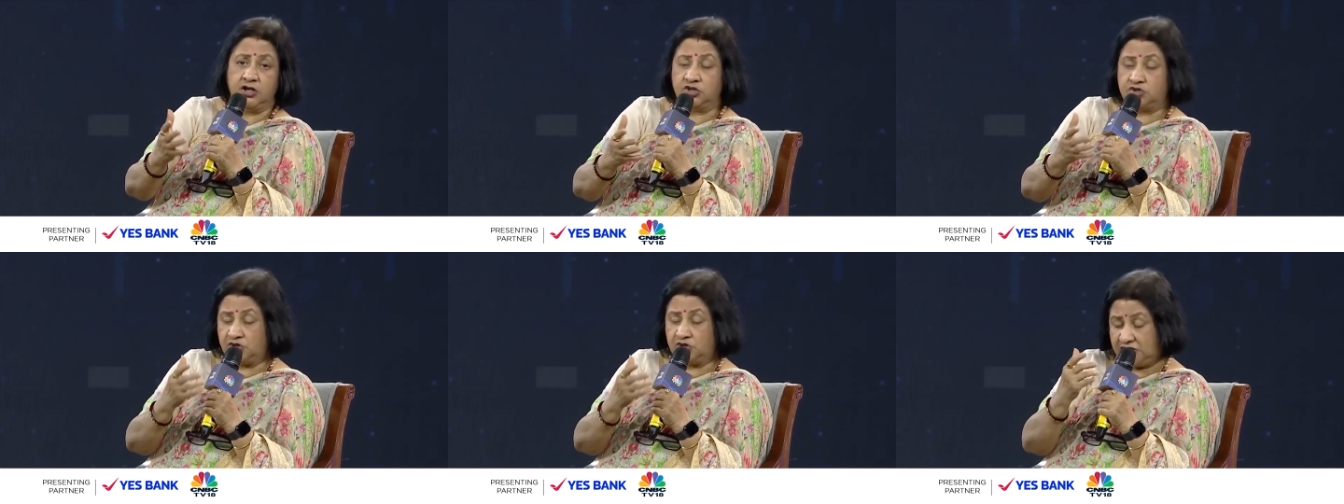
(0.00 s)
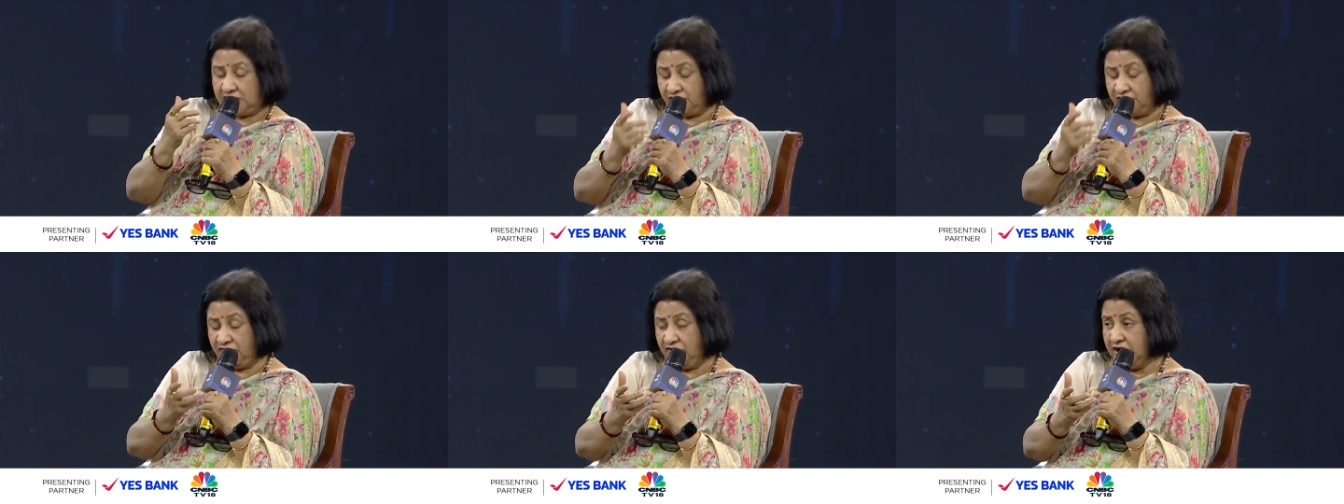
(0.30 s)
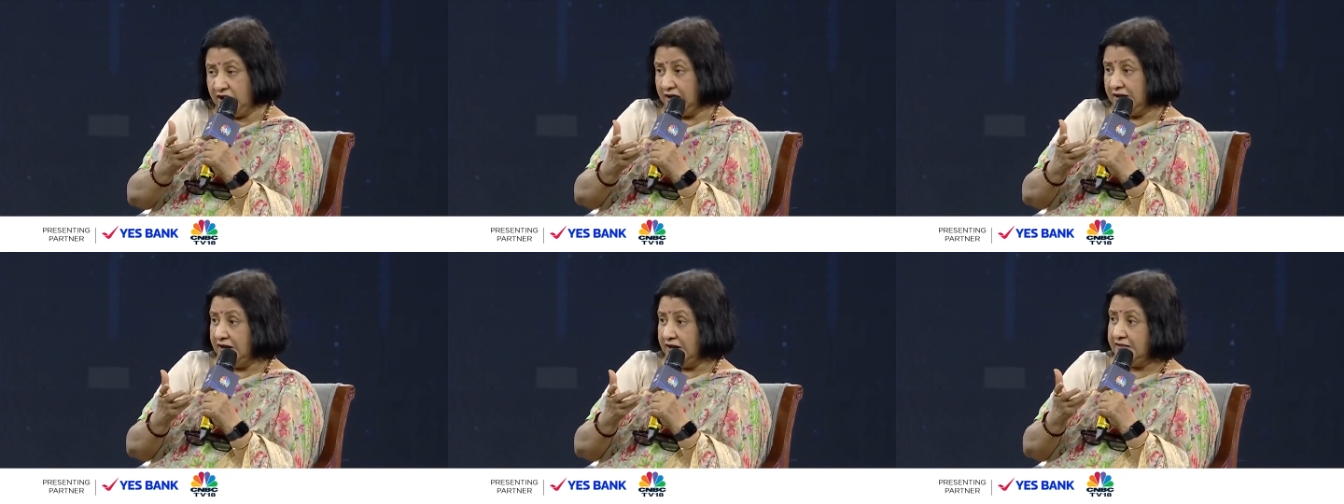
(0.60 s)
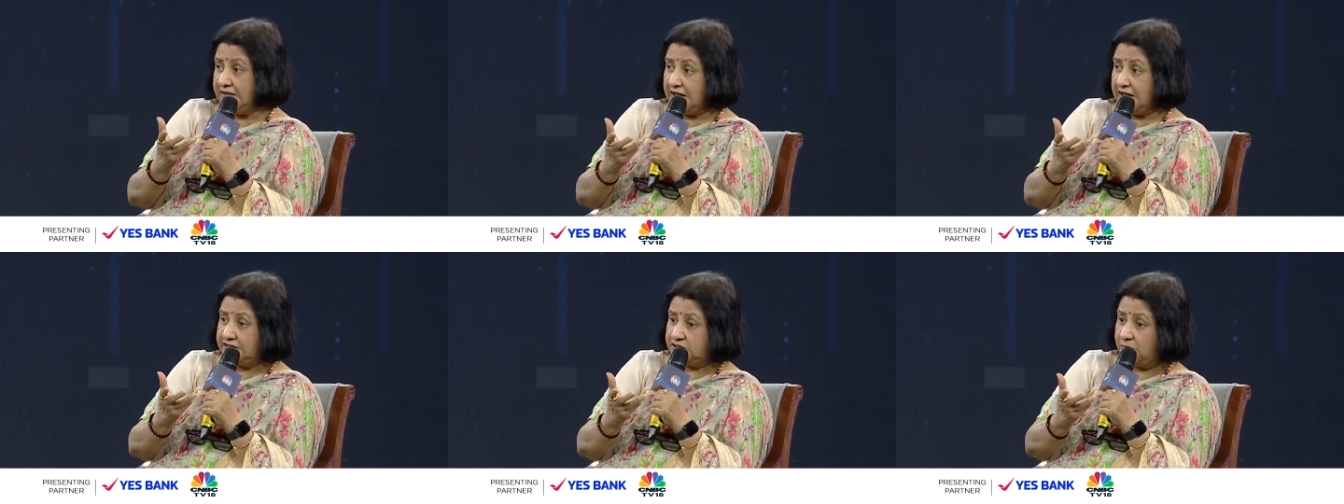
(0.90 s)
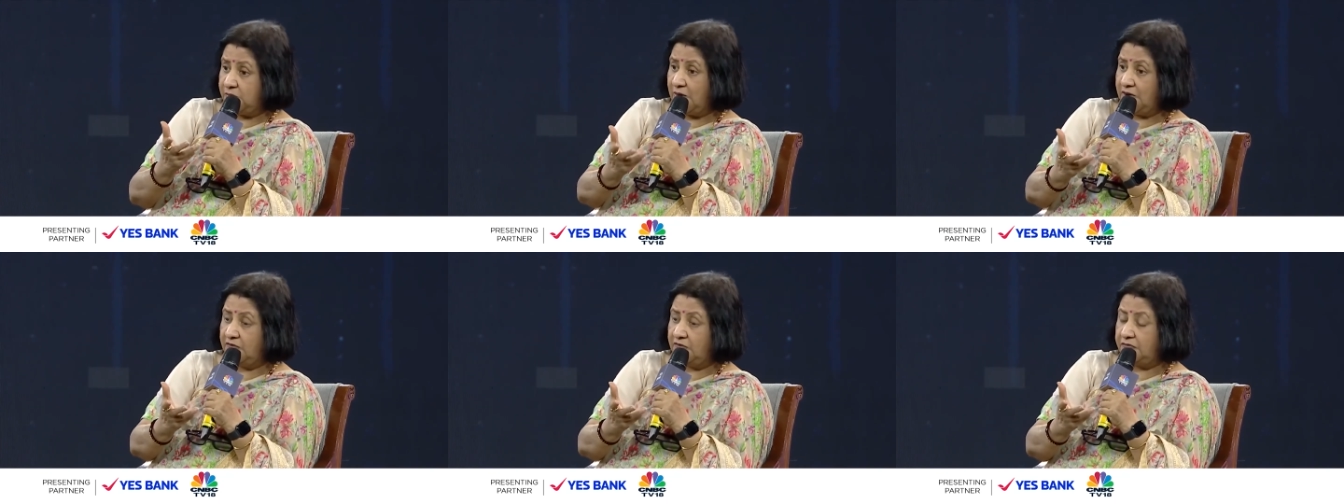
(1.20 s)
So definitely
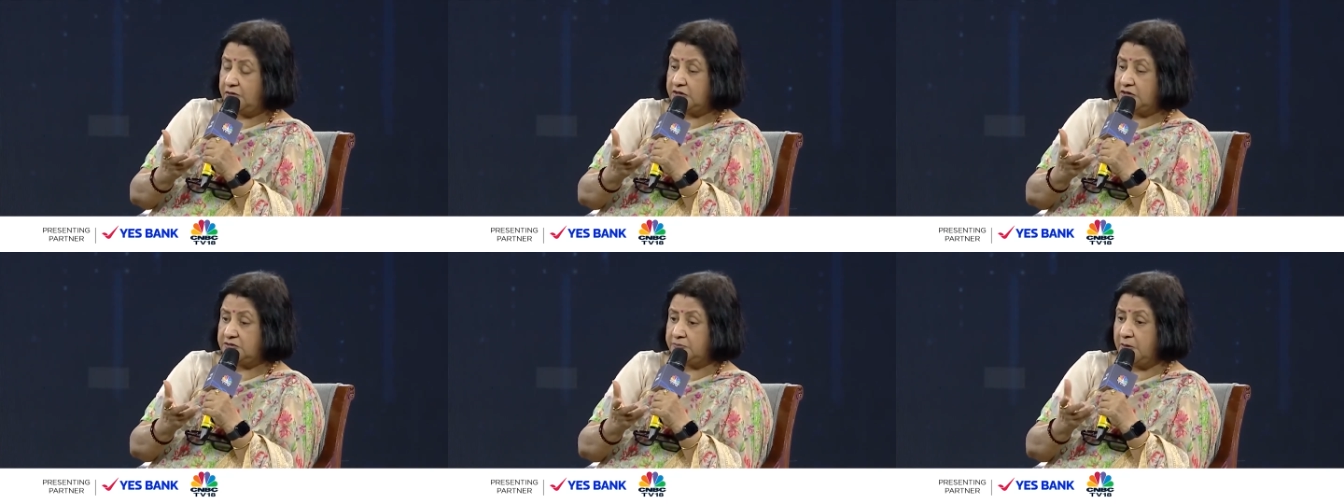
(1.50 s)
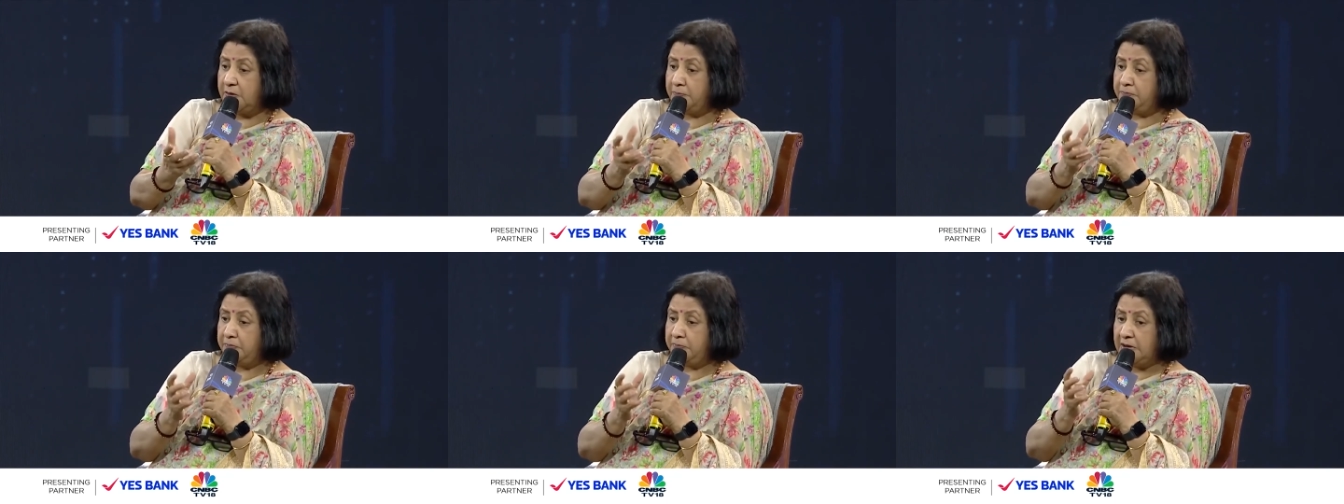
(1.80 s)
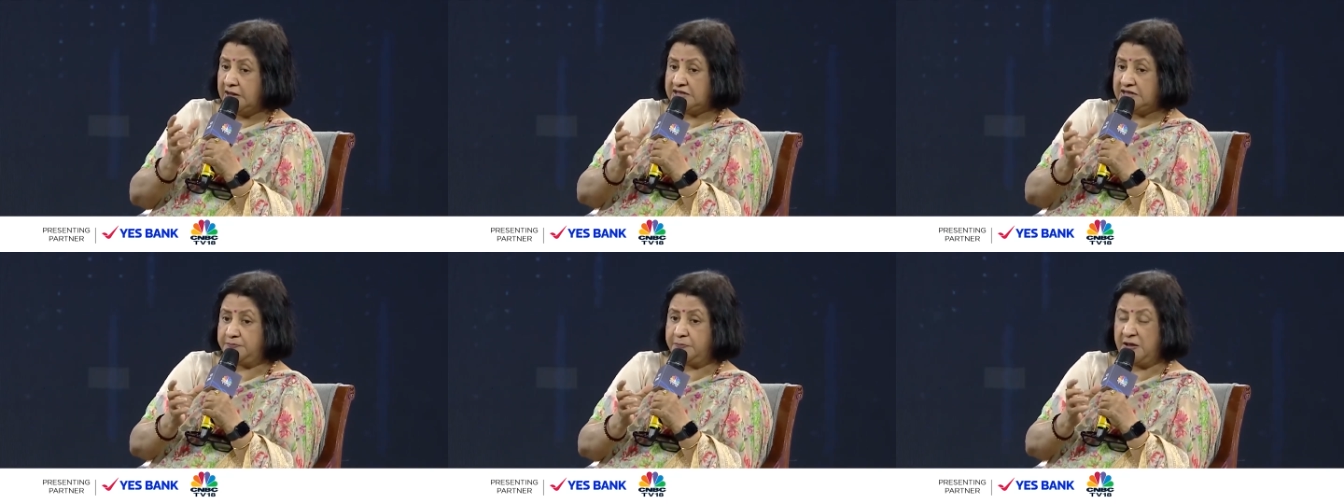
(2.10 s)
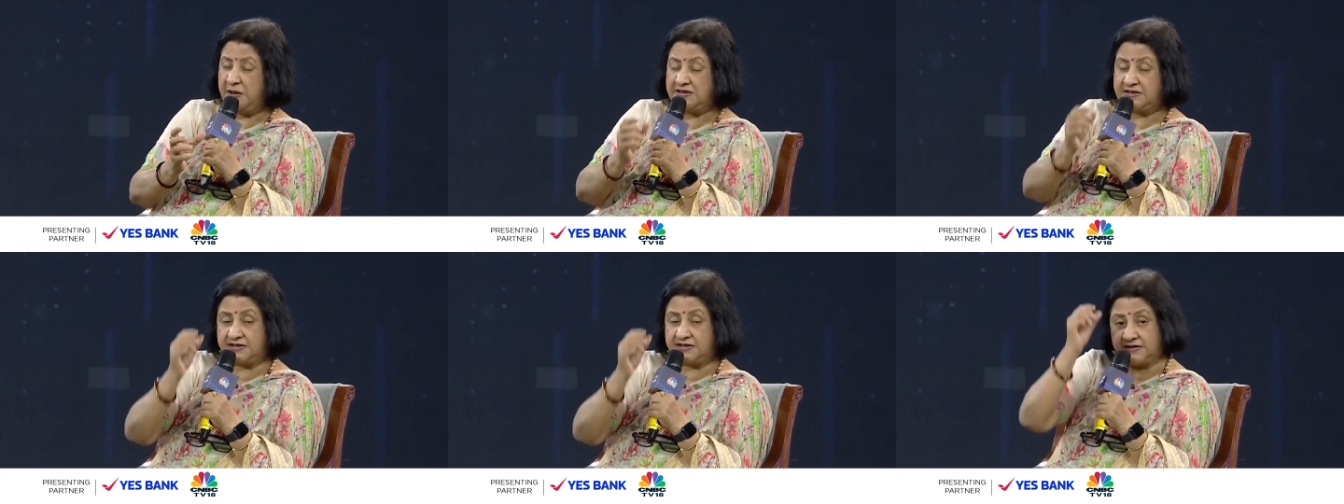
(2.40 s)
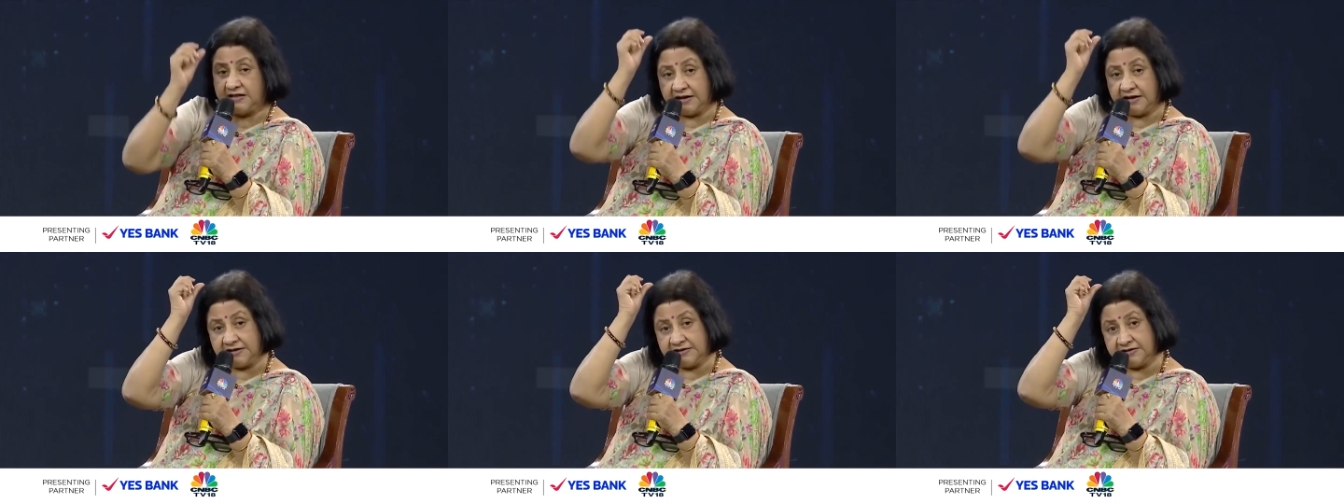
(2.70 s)
that's one of the
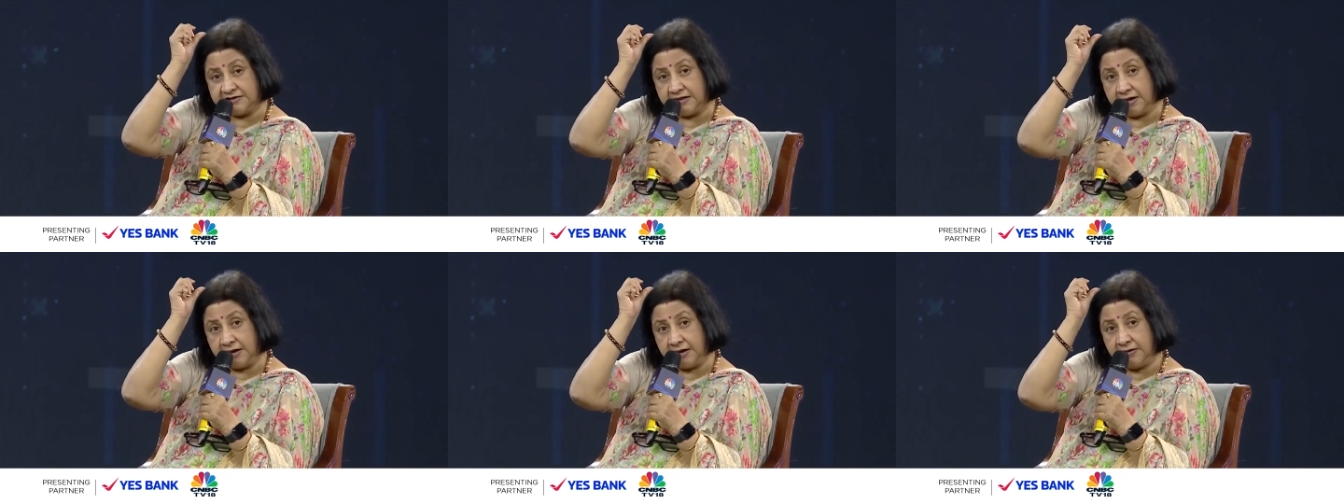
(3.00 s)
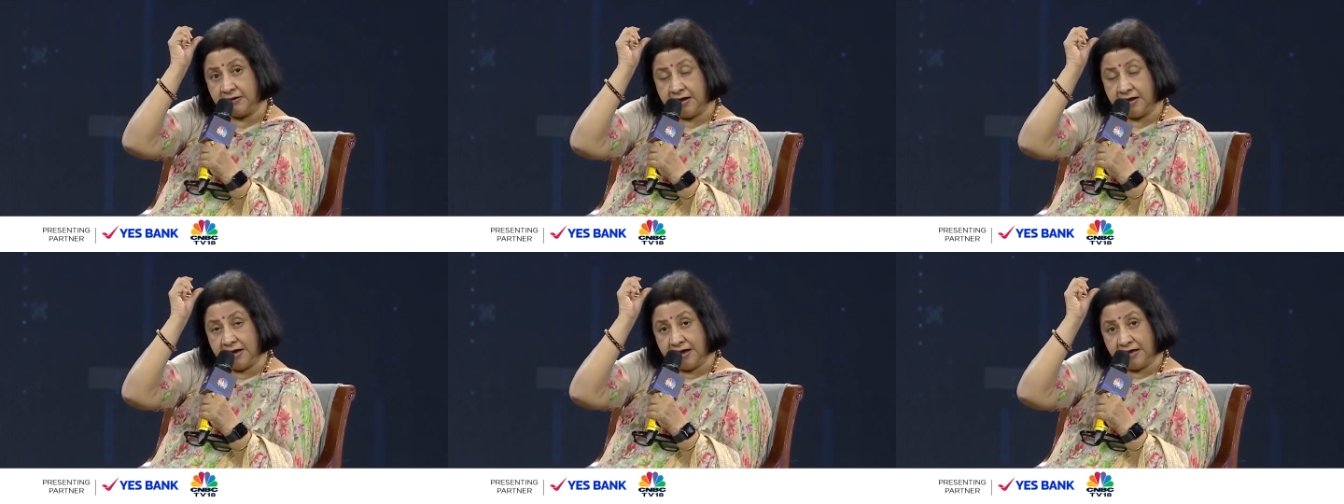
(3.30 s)
spaces that is there.